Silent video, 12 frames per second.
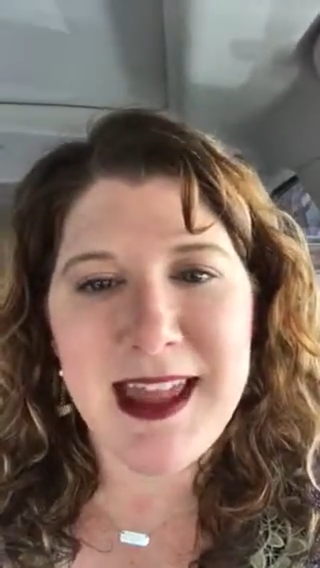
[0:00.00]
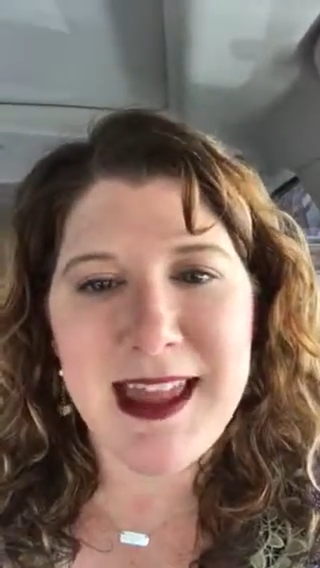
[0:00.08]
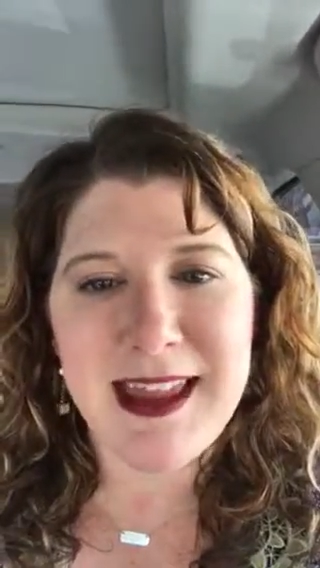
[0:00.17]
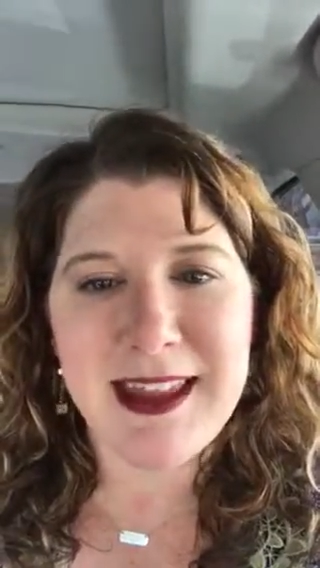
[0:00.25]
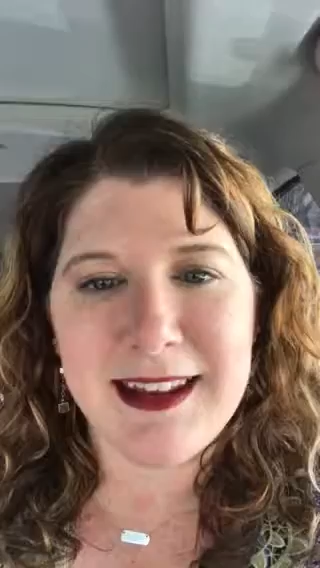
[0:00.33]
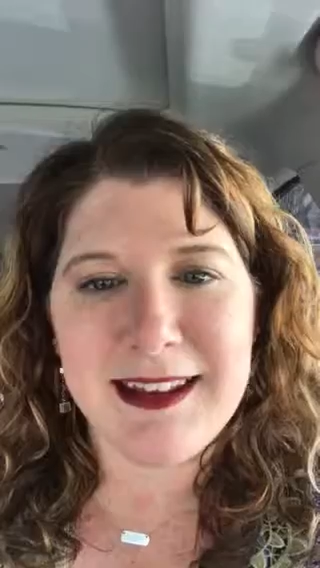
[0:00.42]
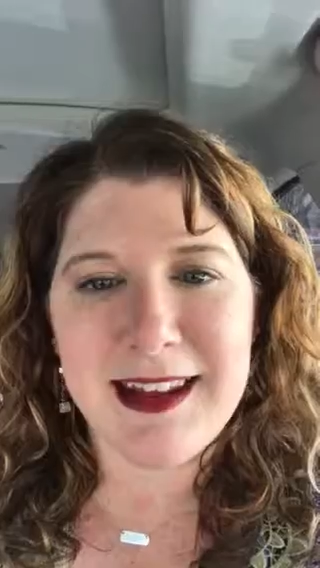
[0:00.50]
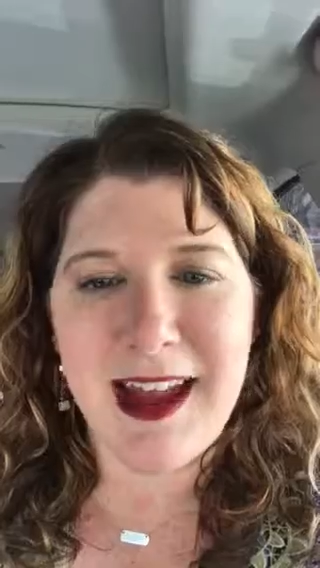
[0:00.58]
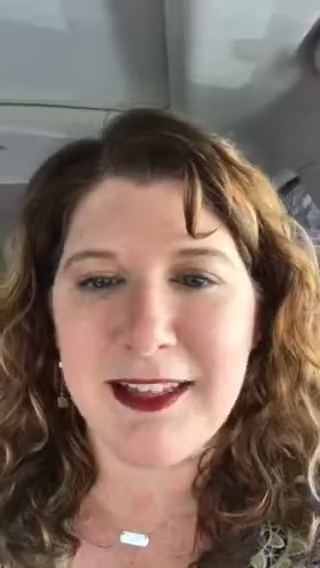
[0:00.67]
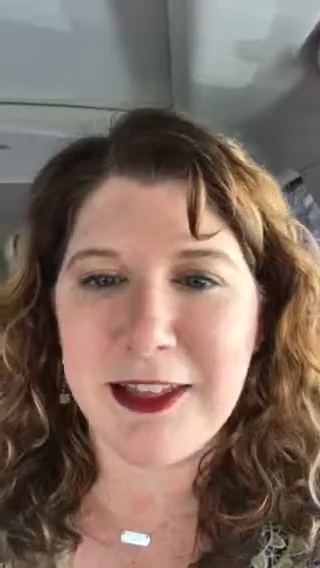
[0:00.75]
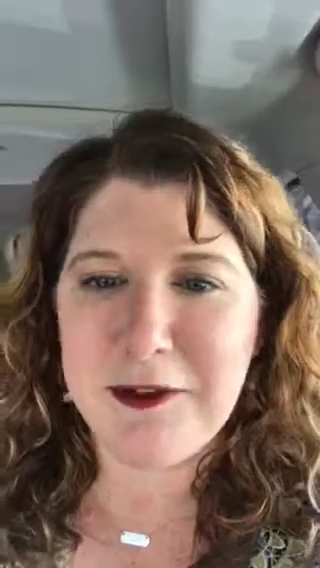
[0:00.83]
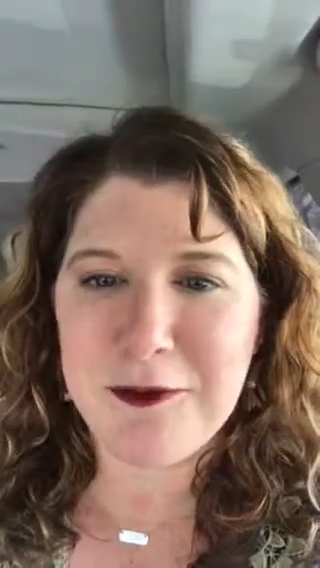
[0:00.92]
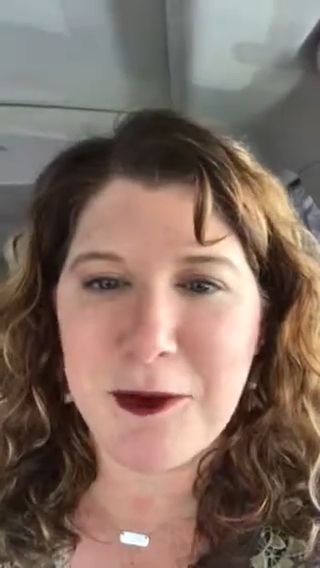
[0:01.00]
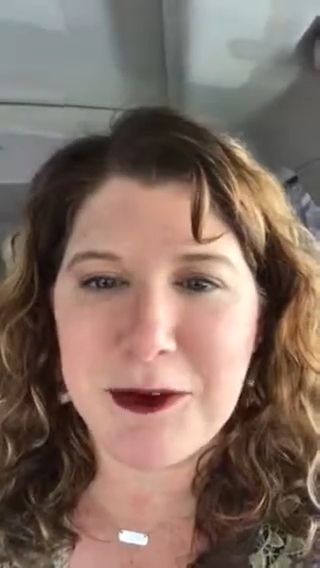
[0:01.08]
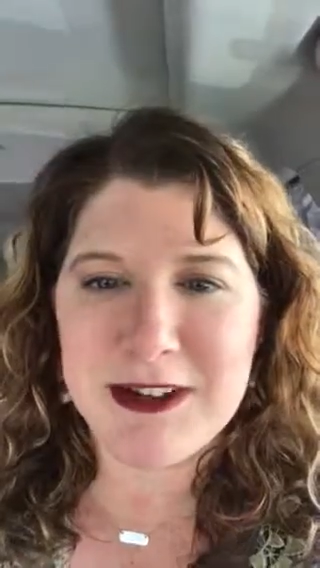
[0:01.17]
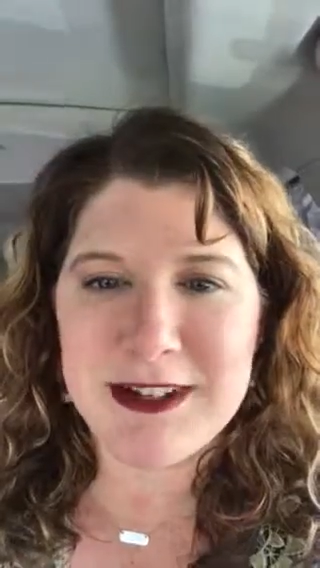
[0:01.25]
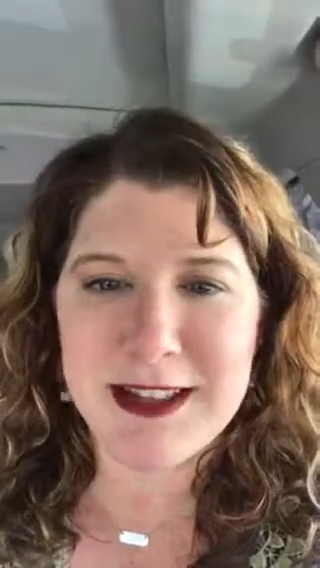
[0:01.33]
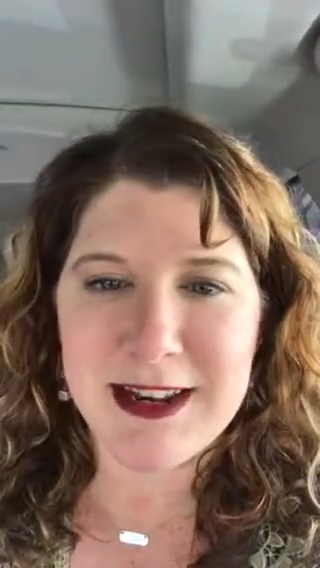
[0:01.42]
and I look
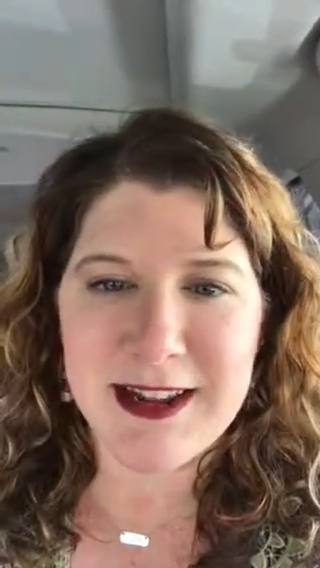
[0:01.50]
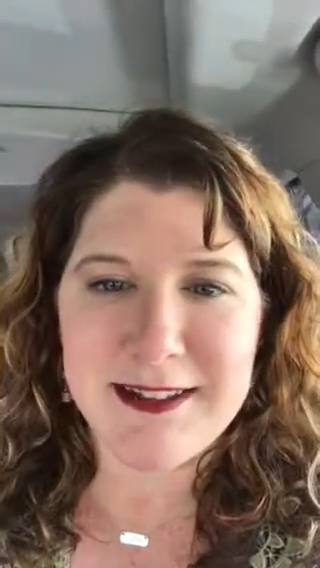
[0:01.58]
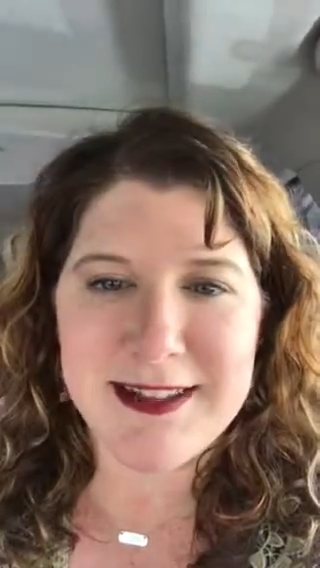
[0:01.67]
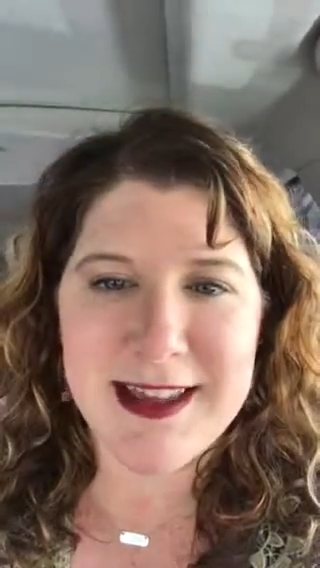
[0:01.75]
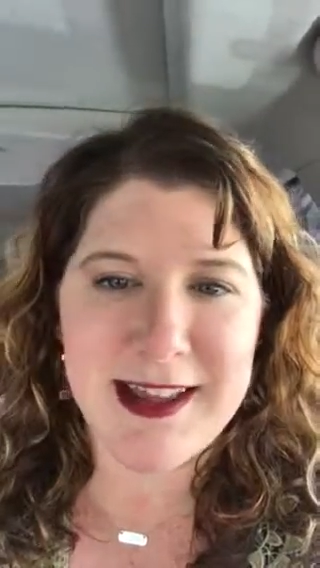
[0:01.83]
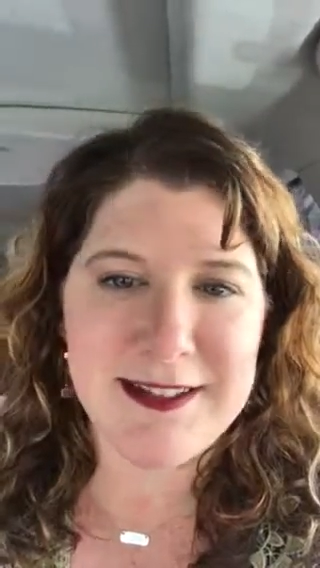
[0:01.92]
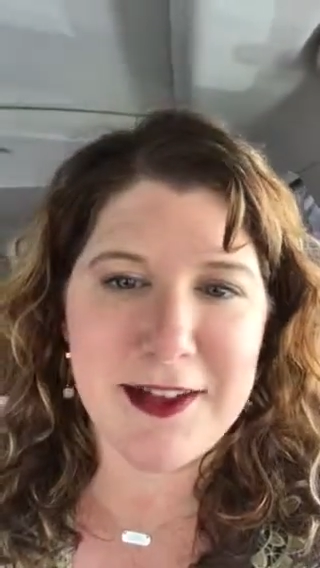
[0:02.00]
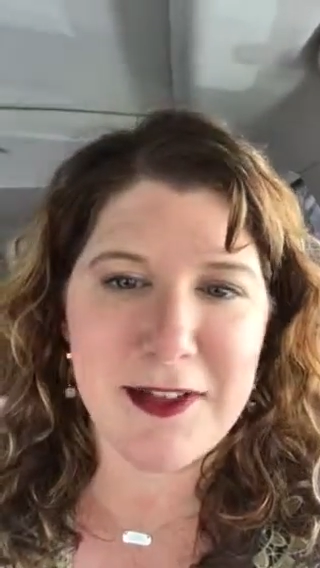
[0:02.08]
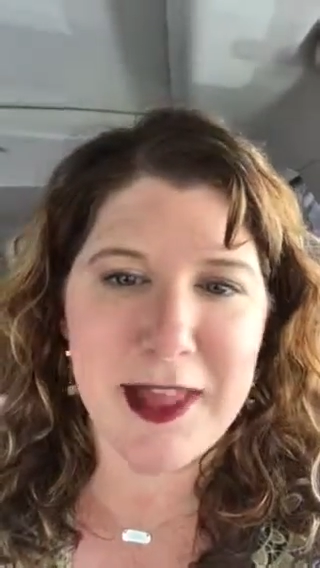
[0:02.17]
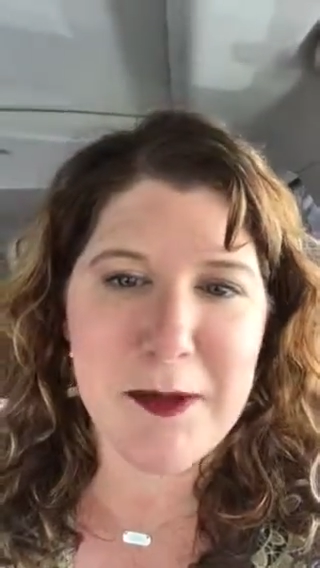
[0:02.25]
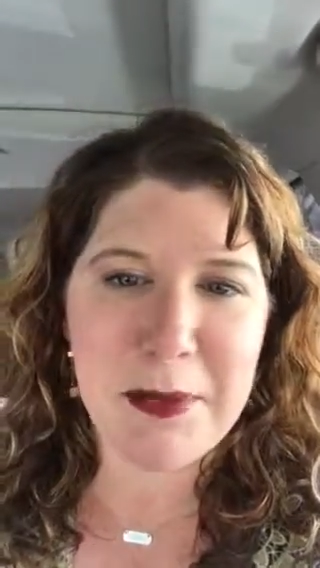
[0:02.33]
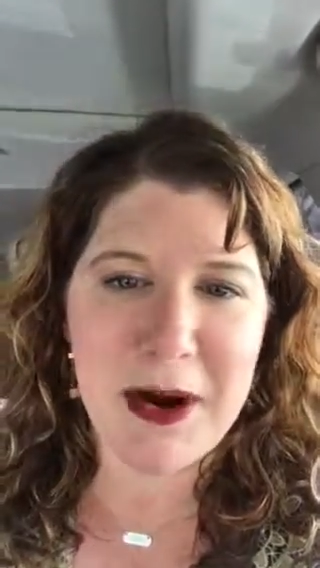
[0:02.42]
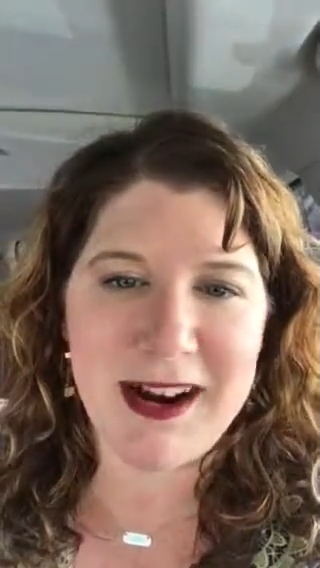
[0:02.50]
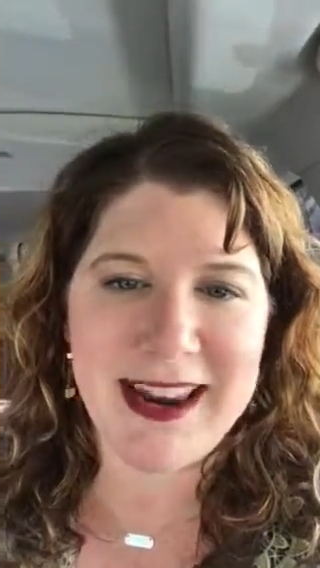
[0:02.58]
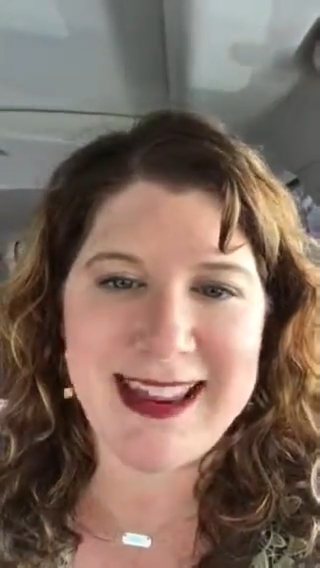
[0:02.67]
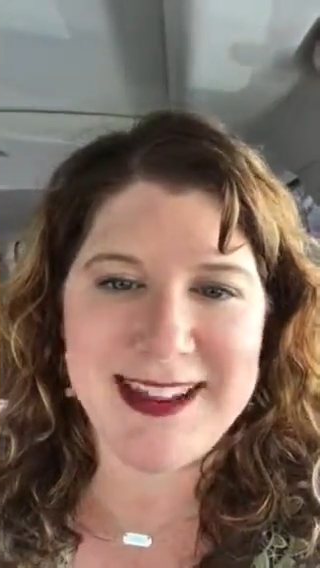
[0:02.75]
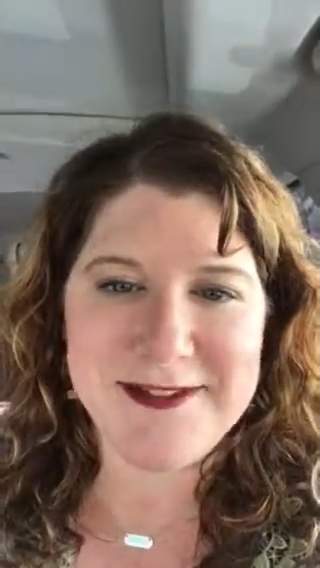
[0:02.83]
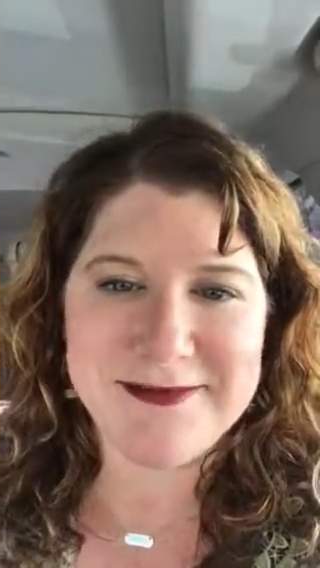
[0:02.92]
forward to the next TSOnline
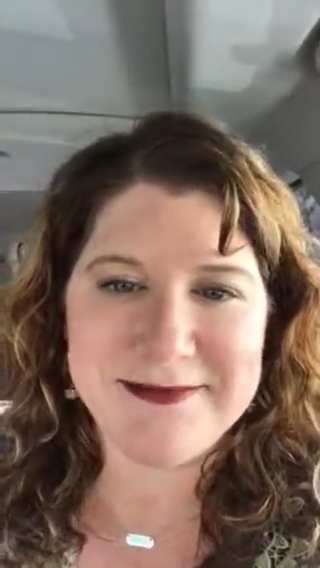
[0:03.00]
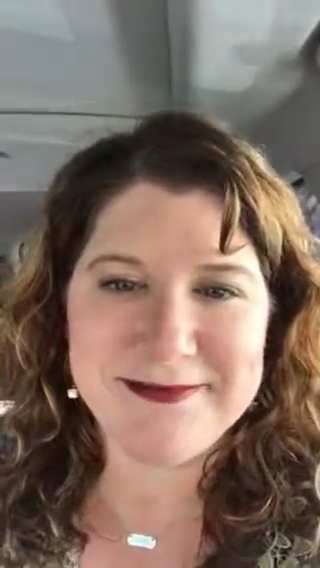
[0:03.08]
party.